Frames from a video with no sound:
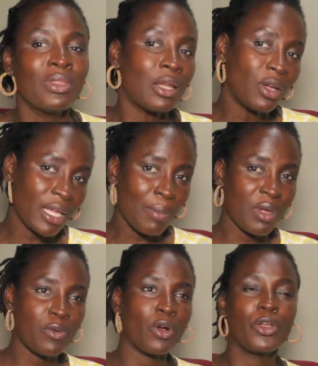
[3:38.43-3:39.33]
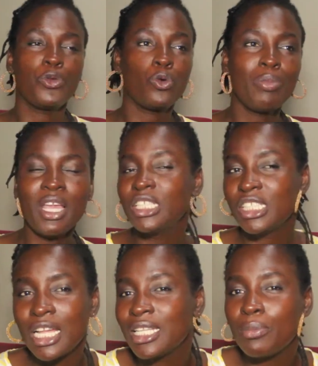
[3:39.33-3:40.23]
Now don't get me wrong, you could be a
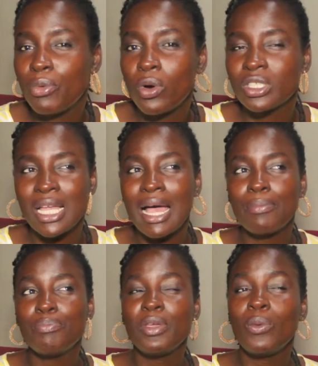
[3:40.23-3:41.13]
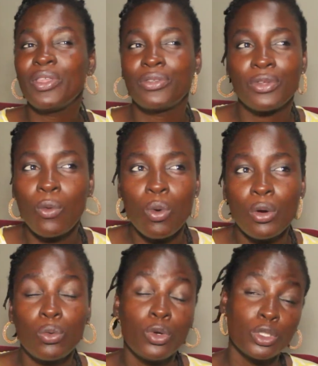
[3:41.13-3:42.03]
chatterbox and be with
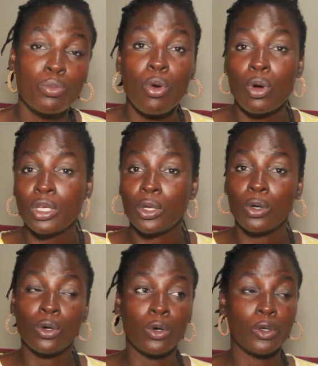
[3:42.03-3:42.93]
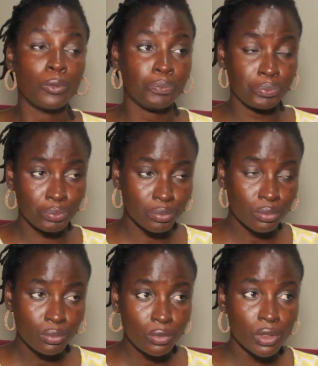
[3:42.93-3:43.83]
someone who is more on the,
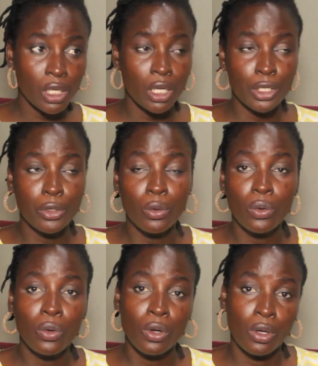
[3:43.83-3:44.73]
you know,